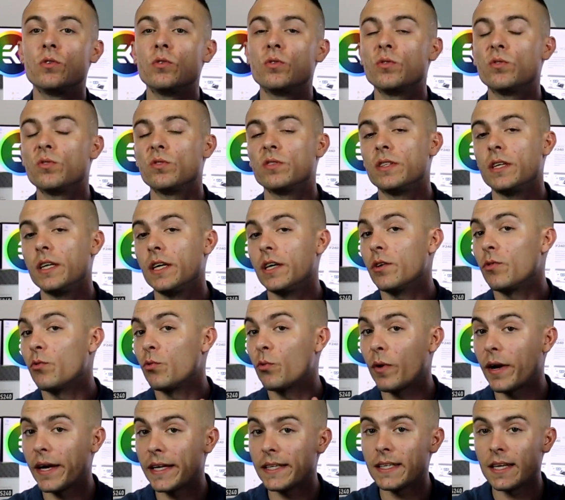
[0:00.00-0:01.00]
to the
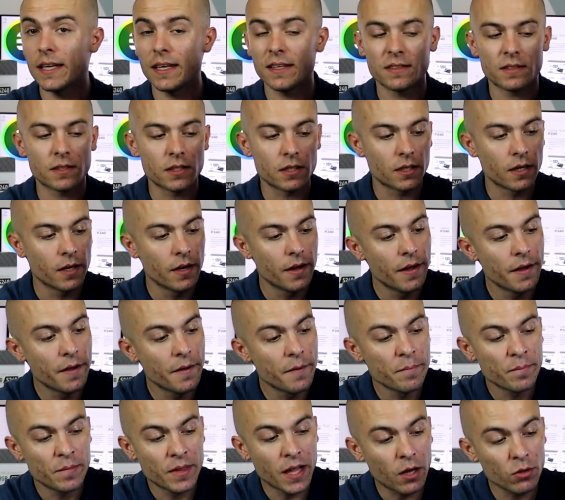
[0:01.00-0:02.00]
radiator
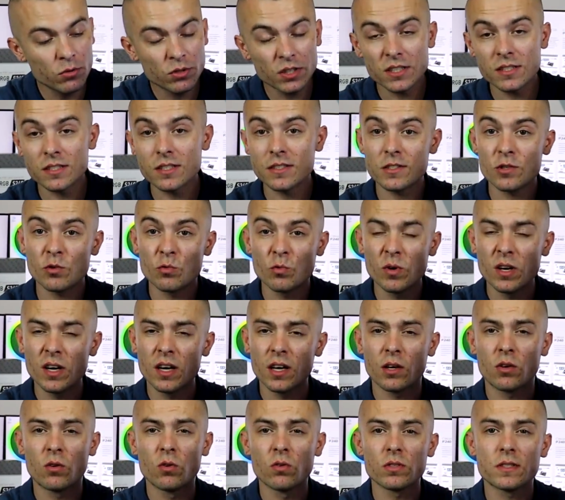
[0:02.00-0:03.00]
now this is a
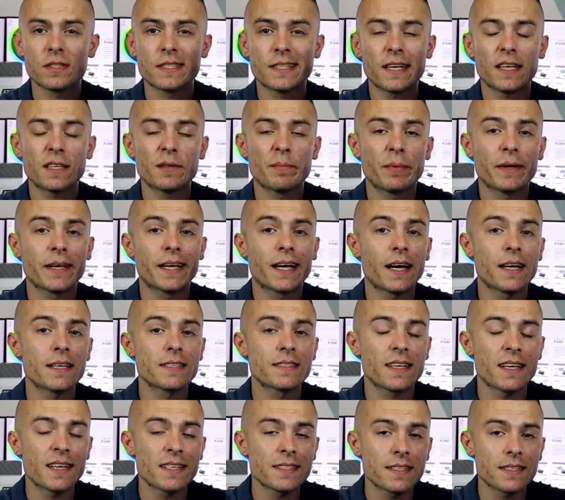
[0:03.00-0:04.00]
really cool set
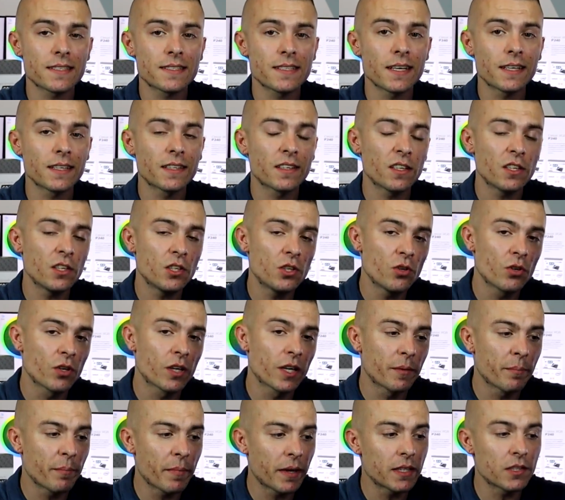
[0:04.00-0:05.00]
because as I said you
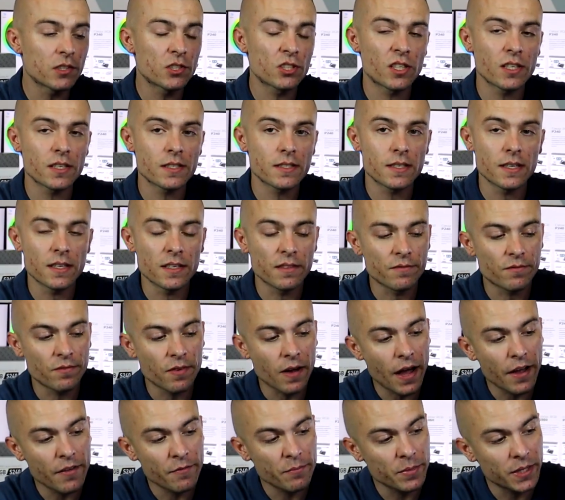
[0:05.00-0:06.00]
can manage this in
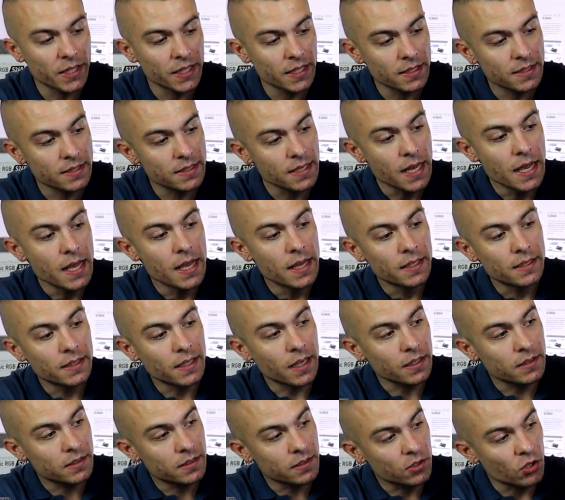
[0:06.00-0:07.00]
five minutes
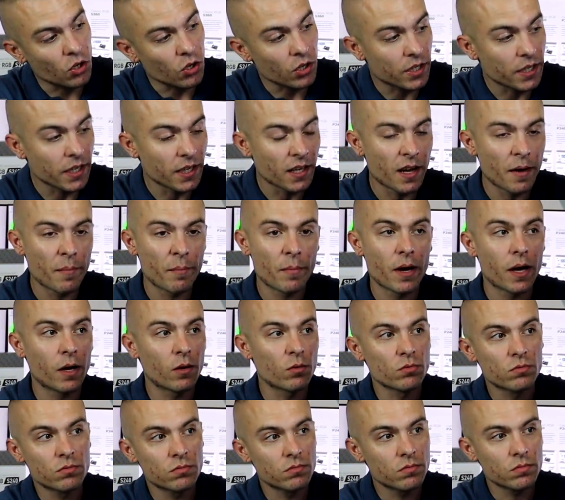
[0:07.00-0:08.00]
not talking
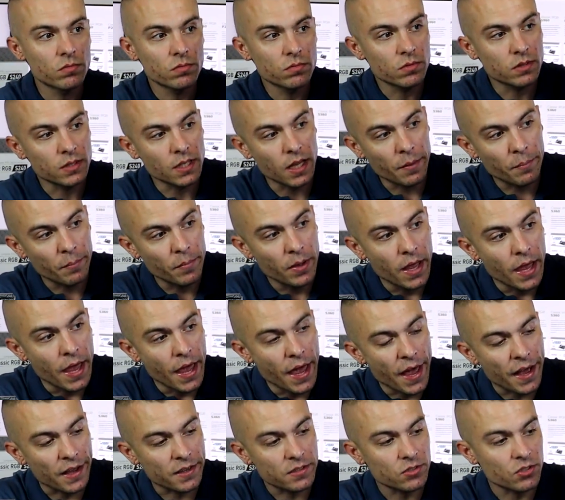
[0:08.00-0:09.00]
about some
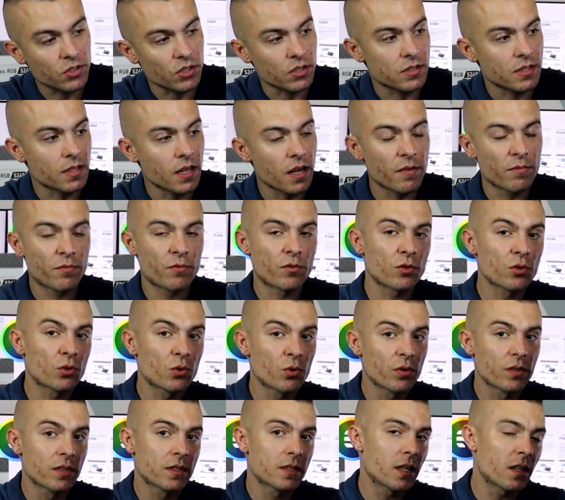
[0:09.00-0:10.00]
extra stuff for
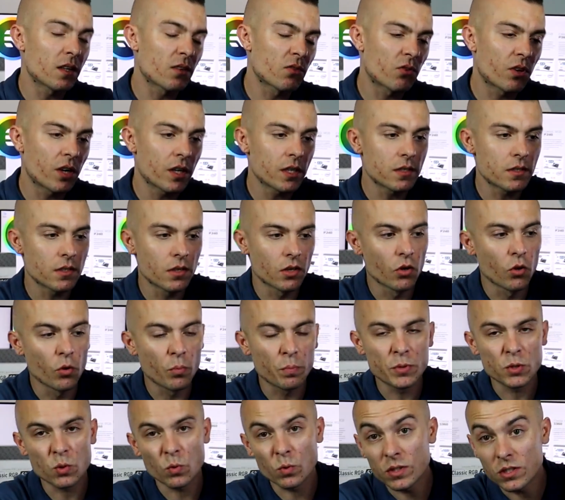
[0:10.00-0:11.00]
doing some crazy
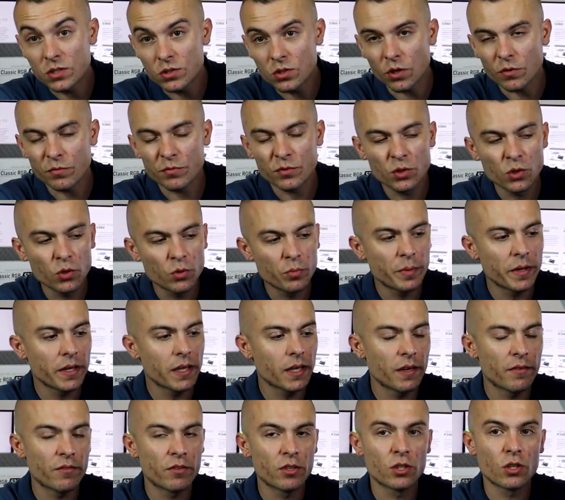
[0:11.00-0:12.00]
loops with soft
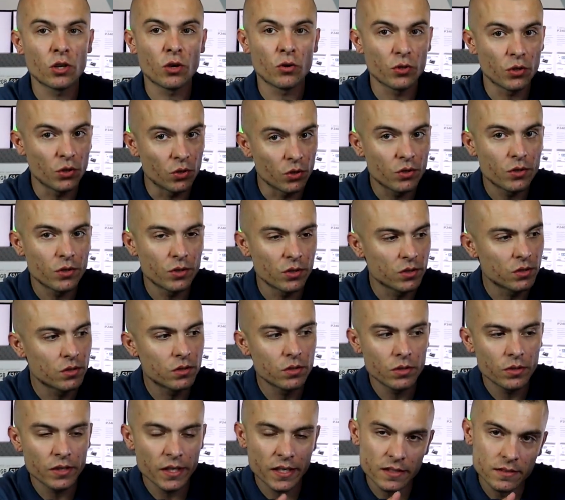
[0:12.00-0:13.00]
tubing even though you could
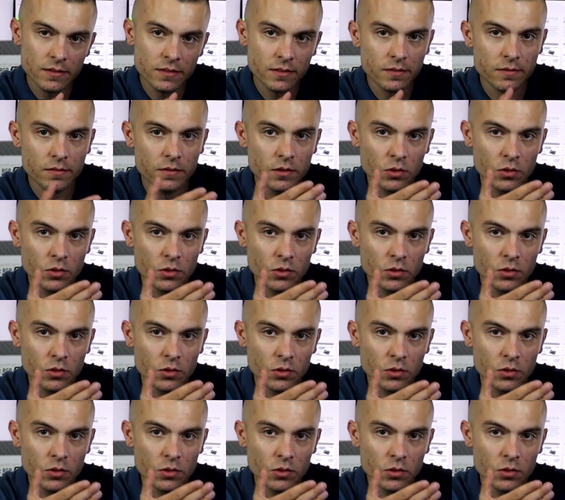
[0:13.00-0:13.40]
do as